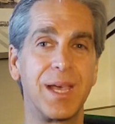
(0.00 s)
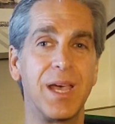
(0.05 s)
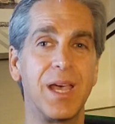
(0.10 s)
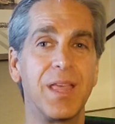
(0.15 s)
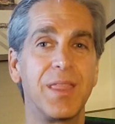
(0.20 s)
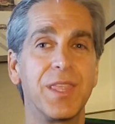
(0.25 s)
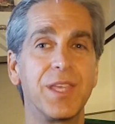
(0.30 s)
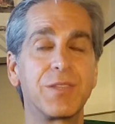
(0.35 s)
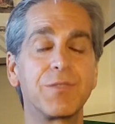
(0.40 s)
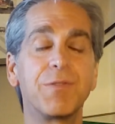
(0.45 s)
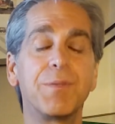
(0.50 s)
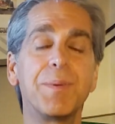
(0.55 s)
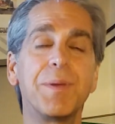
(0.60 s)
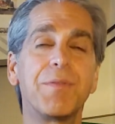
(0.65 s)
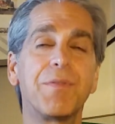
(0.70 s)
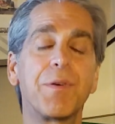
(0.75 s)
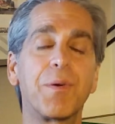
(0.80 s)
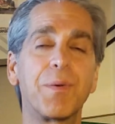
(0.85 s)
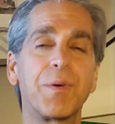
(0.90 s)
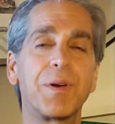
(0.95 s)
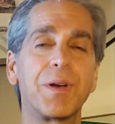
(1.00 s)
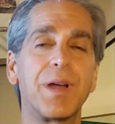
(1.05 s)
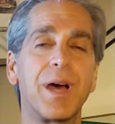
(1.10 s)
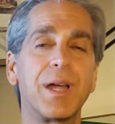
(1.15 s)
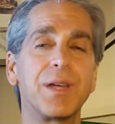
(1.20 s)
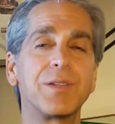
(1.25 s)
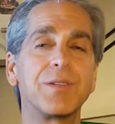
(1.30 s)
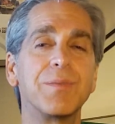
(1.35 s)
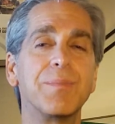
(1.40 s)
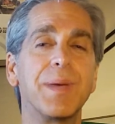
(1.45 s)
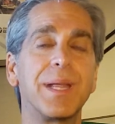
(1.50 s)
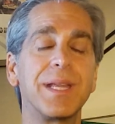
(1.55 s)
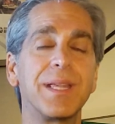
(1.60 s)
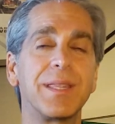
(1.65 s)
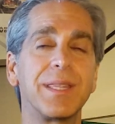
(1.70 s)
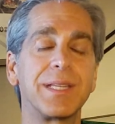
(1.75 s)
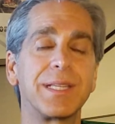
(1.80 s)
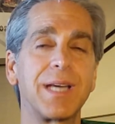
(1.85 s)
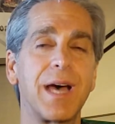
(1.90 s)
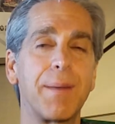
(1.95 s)
This will be forwarded on to many
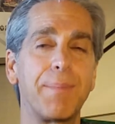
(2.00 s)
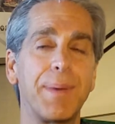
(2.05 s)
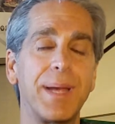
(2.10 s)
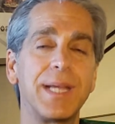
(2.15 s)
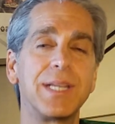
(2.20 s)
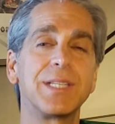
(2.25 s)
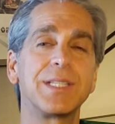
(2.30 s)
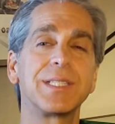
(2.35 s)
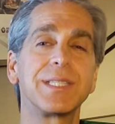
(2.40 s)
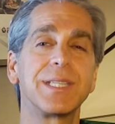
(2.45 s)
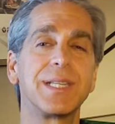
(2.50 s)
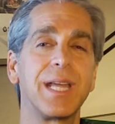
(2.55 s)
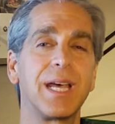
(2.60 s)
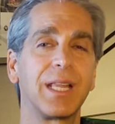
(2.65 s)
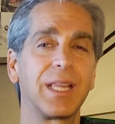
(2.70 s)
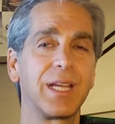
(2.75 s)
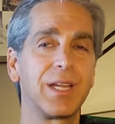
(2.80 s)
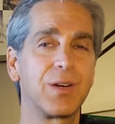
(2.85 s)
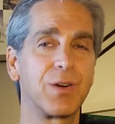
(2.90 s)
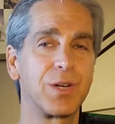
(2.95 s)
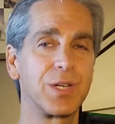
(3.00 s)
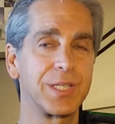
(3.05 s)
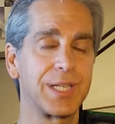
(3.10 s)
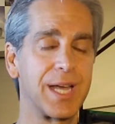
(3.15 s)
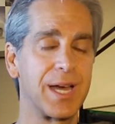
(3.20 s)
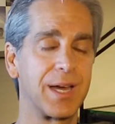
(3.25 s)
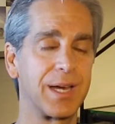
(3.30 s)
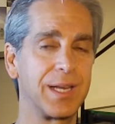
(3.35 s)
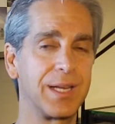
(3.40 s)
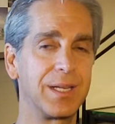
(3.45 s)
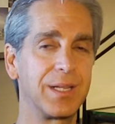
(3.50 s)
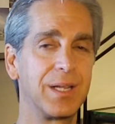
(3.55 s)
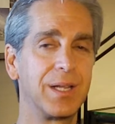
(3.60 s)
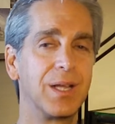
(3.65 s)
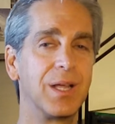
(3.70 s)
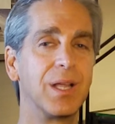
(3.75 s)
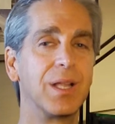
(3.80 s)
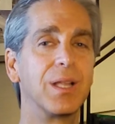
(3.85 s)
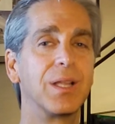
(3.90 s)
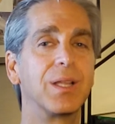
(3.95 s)
of the top agents in LA and Orange County,
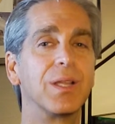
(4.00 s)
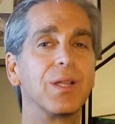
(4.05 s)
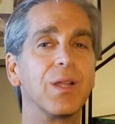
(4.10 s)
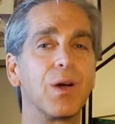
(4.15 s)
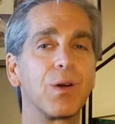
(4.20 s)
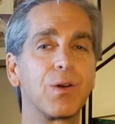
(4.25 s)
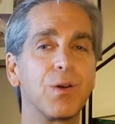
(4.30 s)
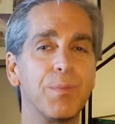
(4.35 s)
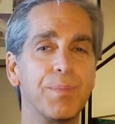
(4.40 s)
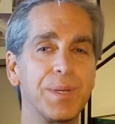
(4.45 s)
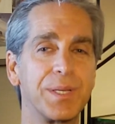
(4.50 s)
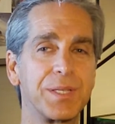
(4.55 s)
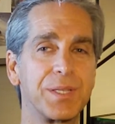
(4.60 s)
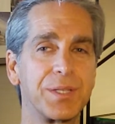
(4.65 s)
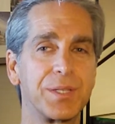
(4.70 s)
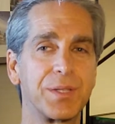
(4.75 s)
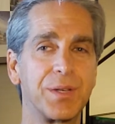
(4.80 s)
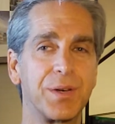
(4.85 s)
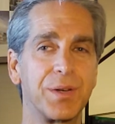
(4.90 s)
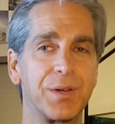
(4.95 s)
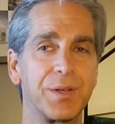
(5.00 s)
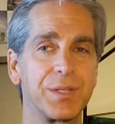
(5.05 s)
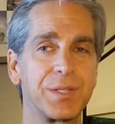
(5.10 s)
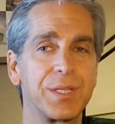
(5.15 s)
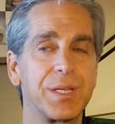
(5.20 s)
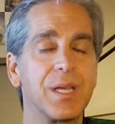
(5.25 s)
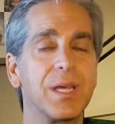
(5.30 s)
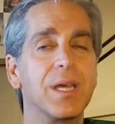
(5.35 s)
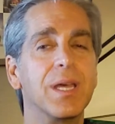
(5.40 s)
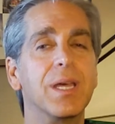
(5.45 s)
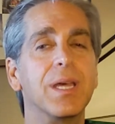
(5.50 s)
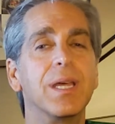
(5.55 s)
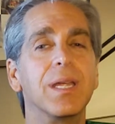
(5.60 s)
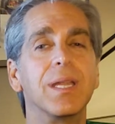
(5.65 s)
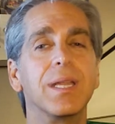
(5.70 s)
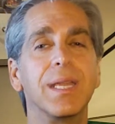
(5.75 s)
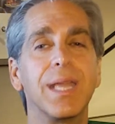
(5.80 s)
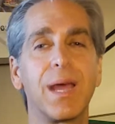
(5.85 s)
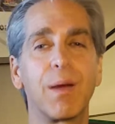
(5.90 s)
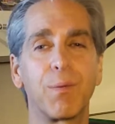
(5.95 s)
local business owners,
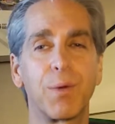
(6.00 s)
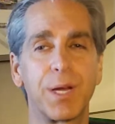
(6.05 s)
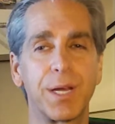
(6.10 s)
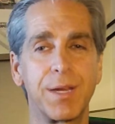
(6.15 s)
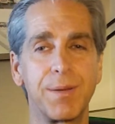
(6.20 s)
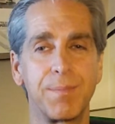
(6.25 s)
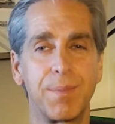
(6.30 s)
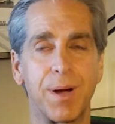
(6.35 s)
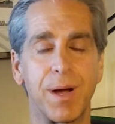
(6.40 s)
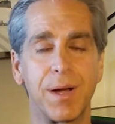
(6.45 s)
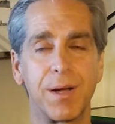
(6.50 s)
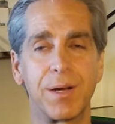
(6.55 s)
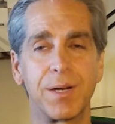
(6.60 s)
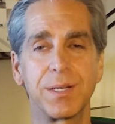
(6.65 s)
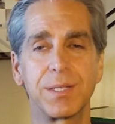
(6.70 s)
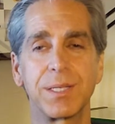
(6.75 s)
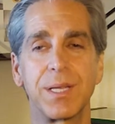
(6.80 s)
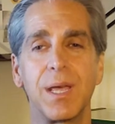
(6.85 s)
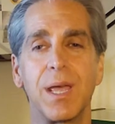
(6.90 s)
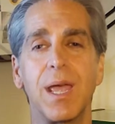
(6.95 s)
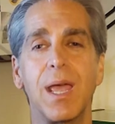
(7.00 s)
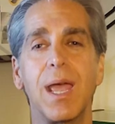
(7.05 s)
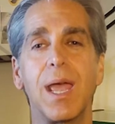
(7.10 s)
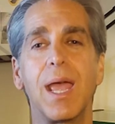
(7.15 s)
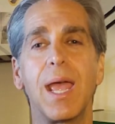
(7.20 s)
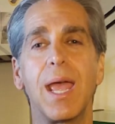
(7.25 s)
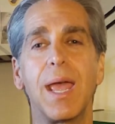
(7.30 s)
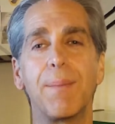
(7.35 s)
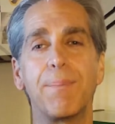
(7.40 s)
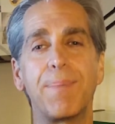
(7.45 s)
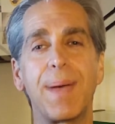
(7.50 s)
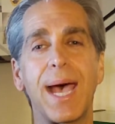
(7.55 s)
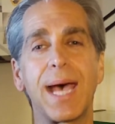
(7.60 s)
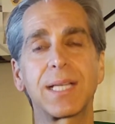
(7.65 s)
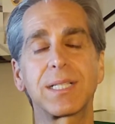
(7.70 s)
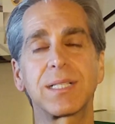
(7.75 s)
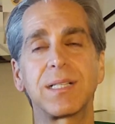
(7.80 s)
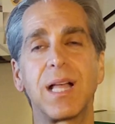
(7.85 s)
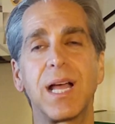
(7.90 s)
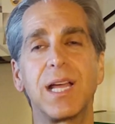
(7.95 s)
networking partners, and
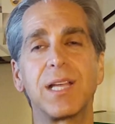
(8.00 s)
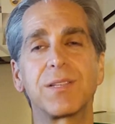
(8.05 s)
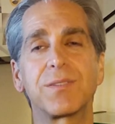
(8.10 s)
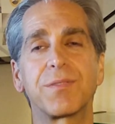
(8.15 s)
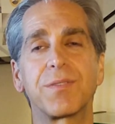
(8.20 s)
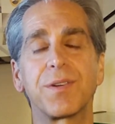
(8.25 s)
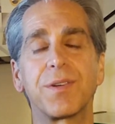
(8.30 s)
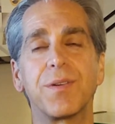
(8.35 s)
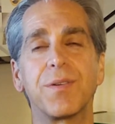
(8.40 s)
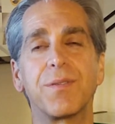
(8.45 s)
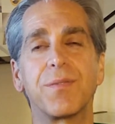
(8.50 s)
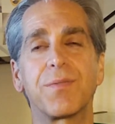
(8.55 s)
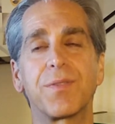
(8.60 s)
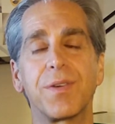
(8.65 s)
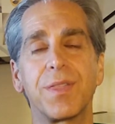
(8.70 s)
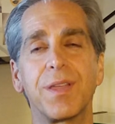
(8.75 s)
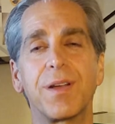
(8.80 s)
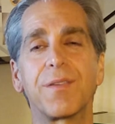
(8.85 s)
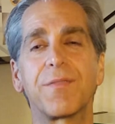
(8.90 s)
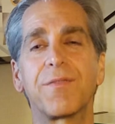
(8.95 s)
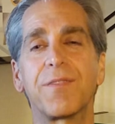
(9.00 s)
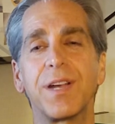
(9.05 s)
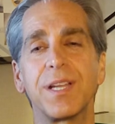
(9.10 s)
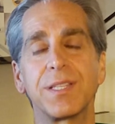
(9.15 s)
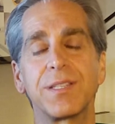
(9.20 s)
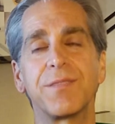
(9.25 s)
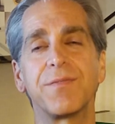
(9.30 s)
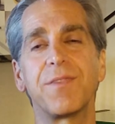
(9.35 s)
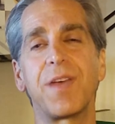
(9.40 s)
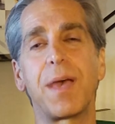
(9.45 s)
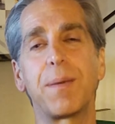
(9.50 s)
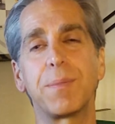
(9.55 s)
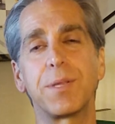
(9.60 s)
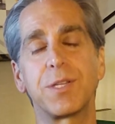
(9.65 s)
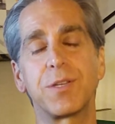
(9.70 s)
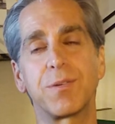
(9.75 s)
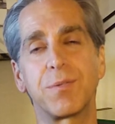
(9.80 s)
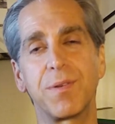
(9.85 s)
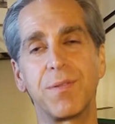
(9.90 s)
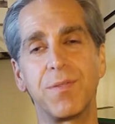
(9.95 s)
past clients for, for their friends and family
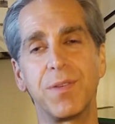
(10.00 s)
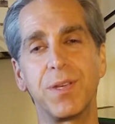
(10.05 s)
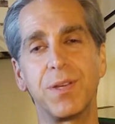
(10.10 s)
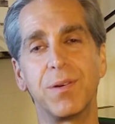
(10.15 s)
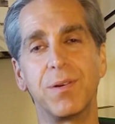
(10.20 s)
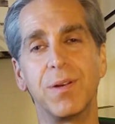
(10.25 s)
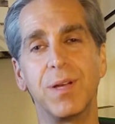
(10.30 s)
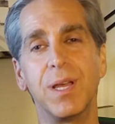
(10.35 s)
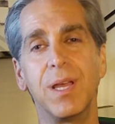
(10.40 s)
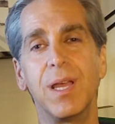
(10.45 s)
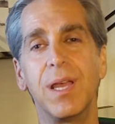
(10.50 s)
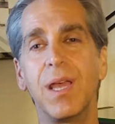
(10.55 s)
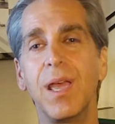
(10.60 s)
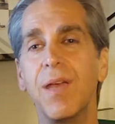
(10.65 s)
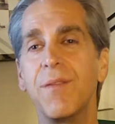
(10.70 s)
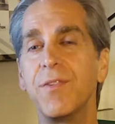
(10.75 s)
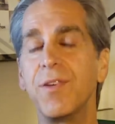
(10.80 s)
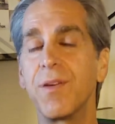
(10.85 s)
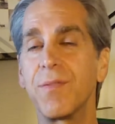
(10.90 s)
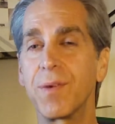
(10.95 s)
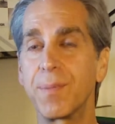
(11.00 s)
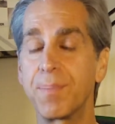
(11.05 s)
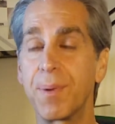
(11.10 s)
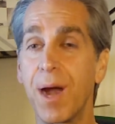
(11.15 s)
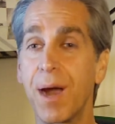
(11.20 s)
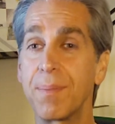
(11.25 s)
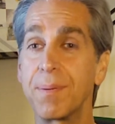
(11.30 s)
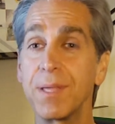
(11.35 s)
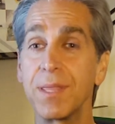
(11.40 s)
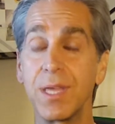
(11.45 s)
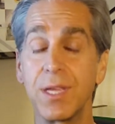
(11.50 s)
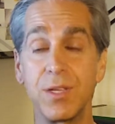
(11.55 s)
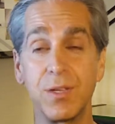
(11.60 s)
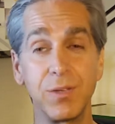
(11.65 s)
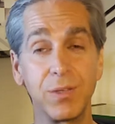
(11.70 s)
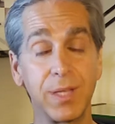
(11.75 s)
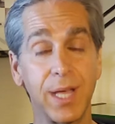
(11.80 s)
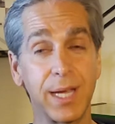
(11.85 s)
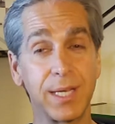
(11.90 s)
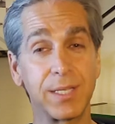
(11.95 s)
to review. If you have a property that
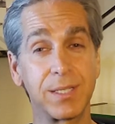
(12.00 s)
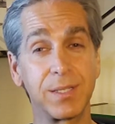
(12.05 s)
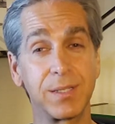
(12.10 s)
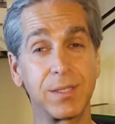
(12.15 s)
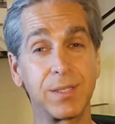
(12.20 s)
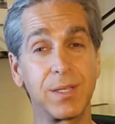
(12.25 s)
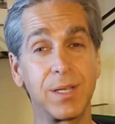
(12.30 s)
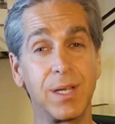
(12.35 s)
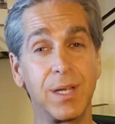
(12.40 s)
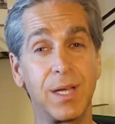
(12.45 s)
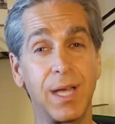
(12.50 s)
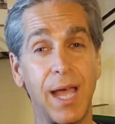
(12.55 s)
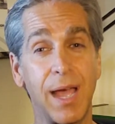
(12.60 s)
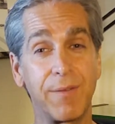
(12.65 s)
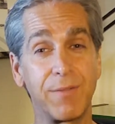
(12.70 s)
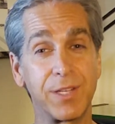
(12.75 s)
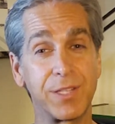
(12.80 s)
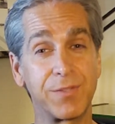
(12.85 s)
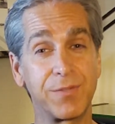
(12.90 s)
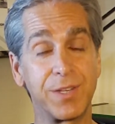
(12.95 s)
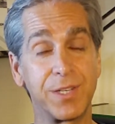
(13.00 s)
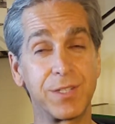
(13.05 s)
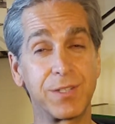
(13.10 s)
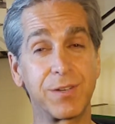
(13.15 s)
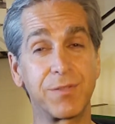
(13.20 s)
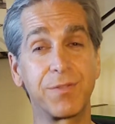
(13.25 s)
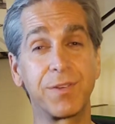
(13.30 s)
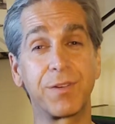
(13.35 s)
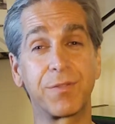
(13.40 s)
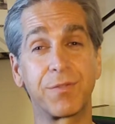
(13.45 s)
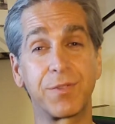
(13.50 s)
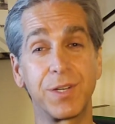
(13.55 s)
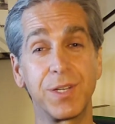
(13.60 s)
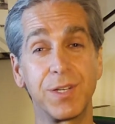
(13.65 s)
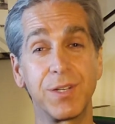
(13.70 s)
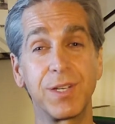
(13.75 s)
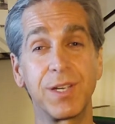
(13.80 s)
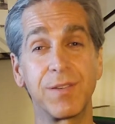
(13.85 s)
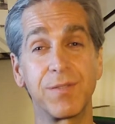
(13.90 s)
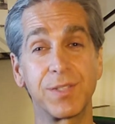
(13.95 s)
you'd like to have us feature, feel free
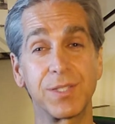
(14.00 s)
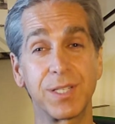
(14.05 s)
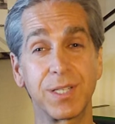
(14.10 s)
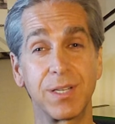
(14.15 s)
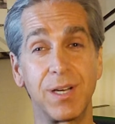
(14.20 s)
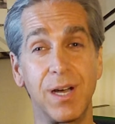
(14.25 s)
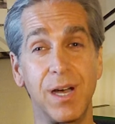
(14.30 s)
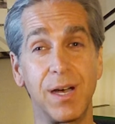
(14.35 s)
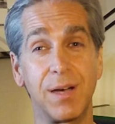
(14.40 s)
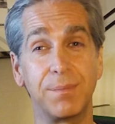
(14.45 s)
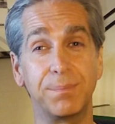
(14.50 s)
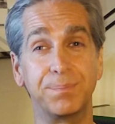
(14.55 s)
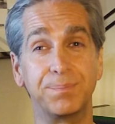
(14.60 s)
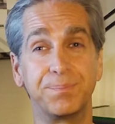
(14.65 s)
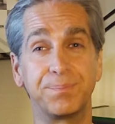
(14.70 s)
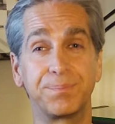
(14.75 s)
to give us a call.